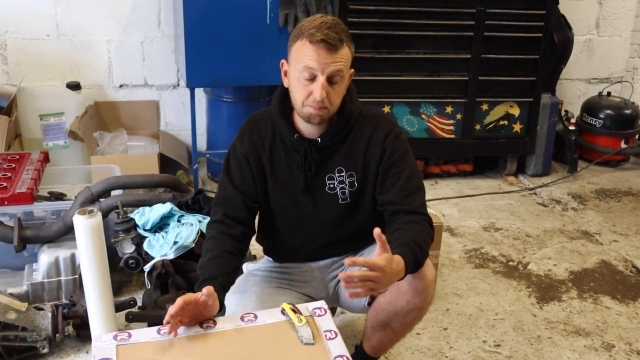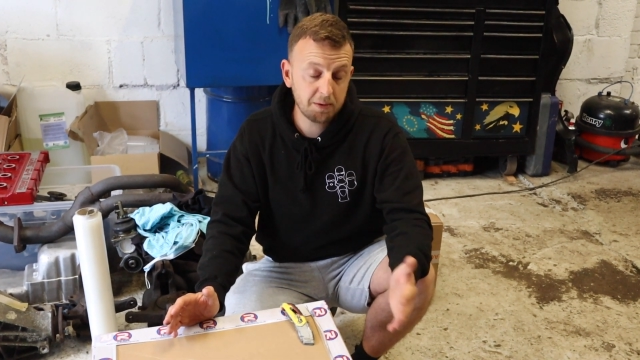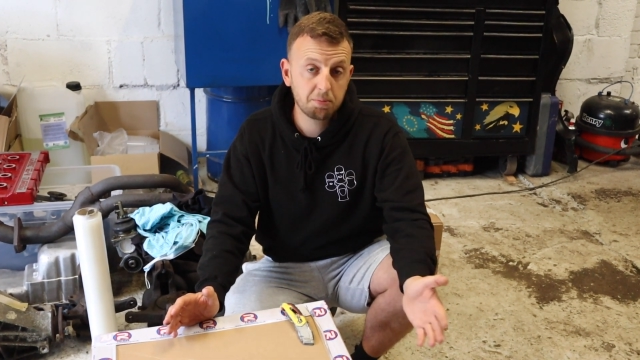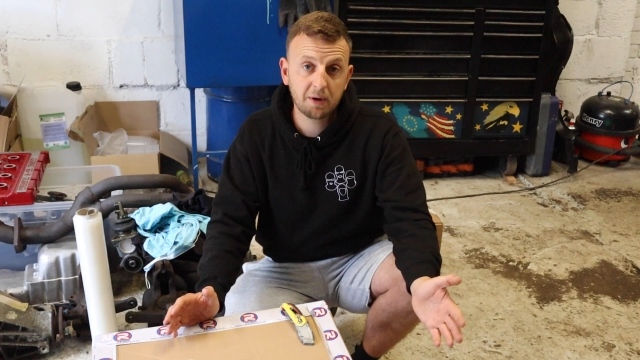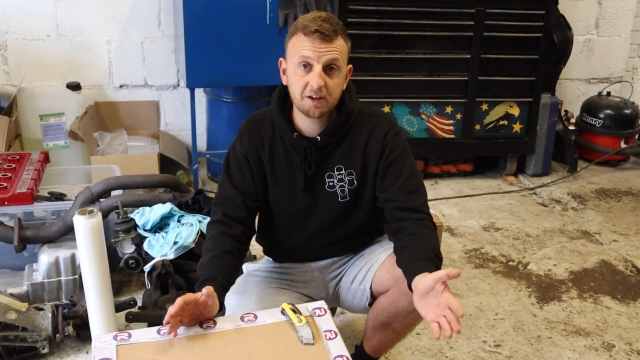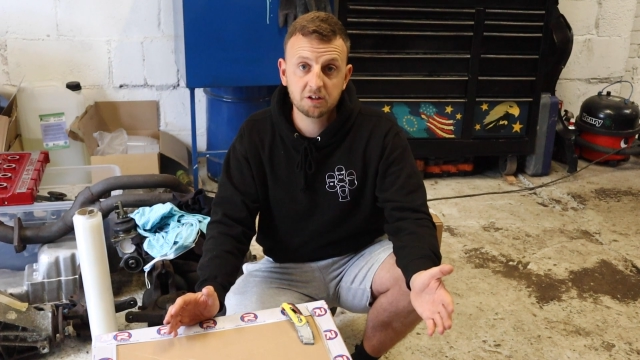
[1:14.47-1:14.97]

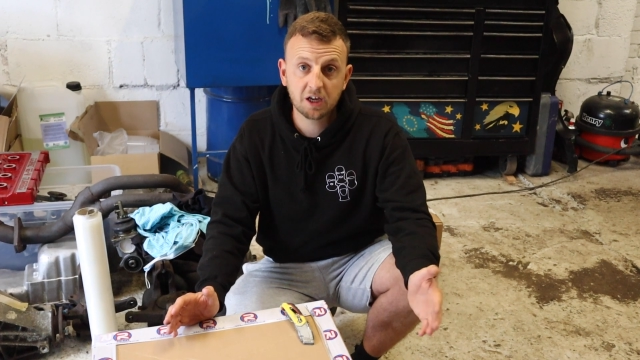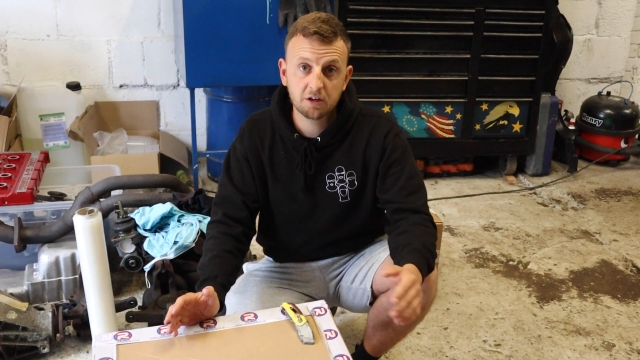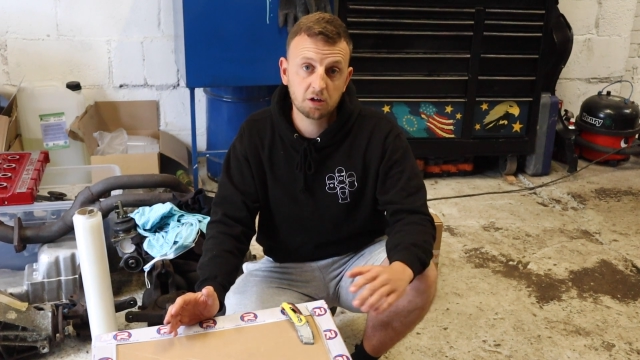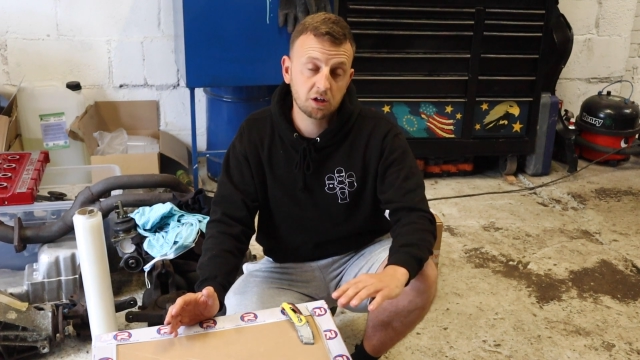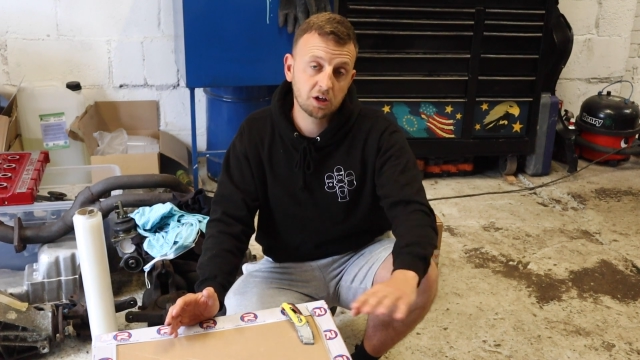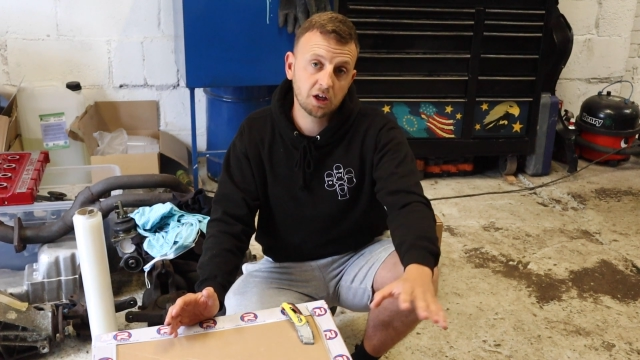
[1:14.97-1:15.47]
people may say
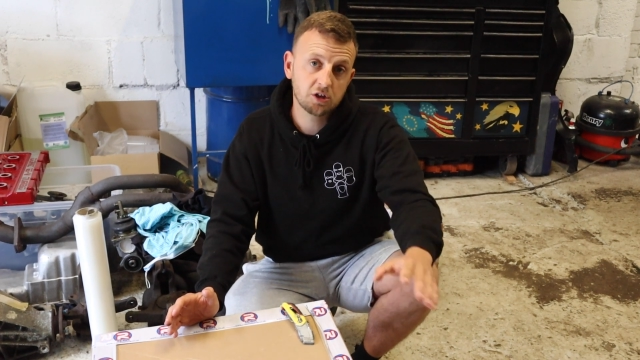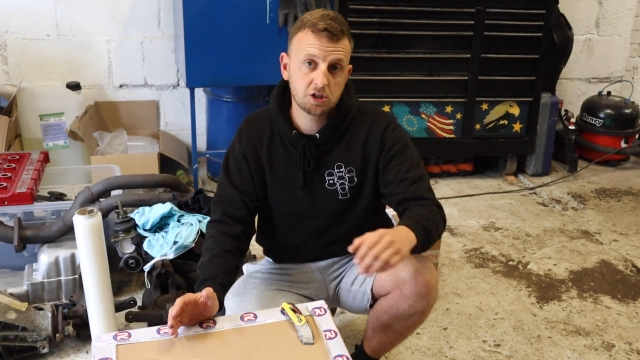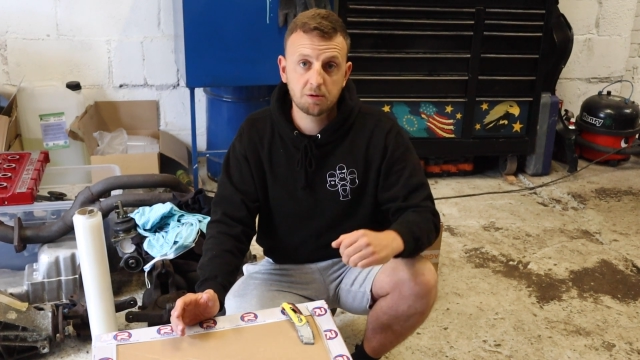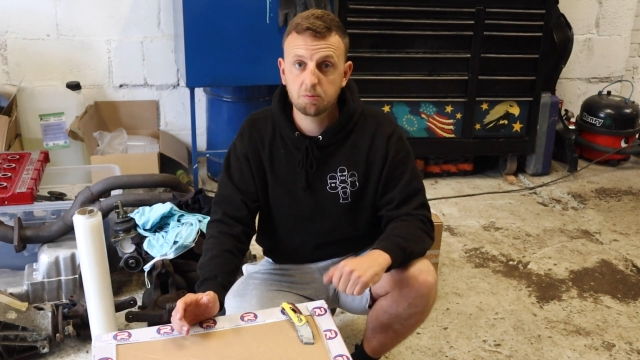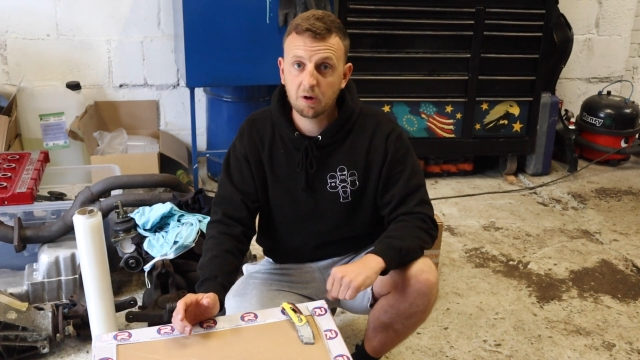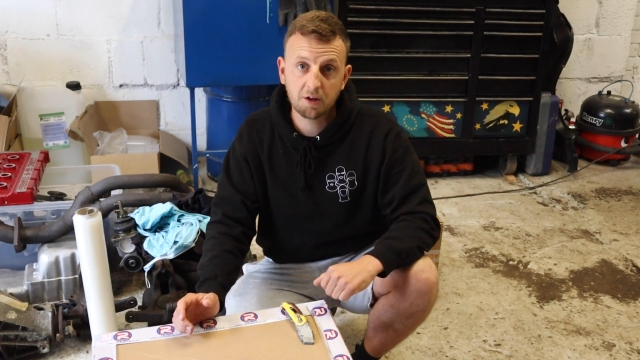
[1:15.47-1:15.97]
no, you can get
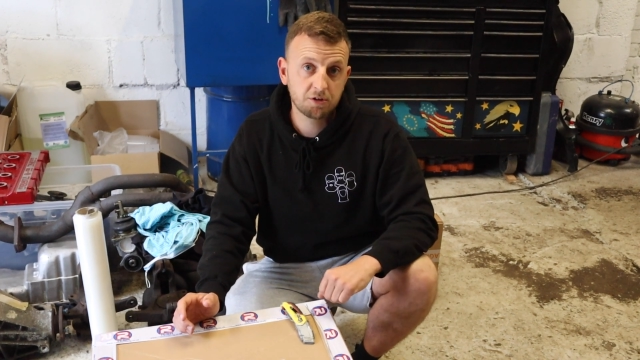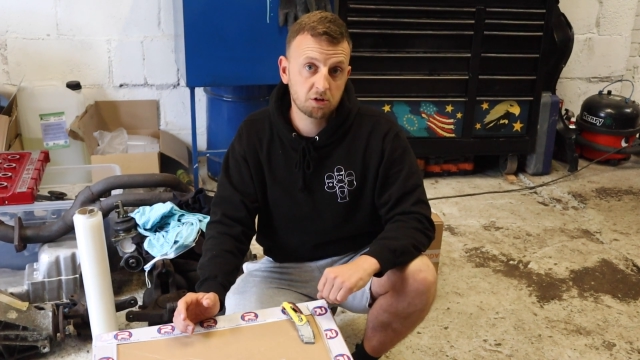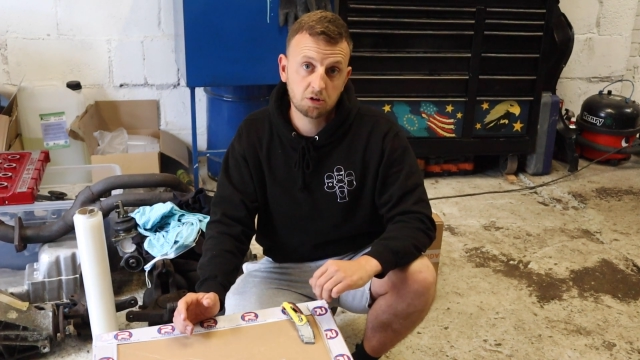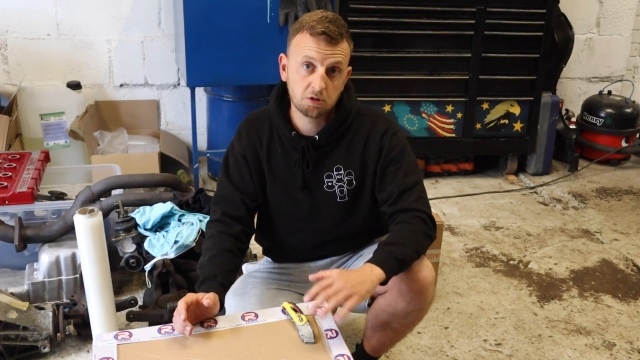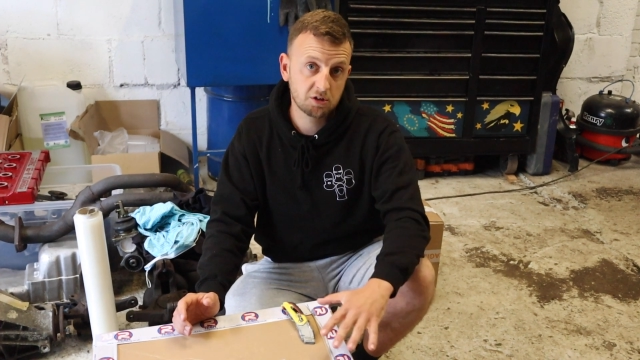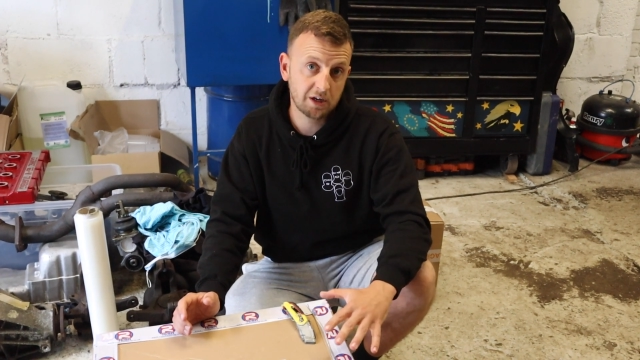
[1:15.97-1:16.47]
cheap welders that do the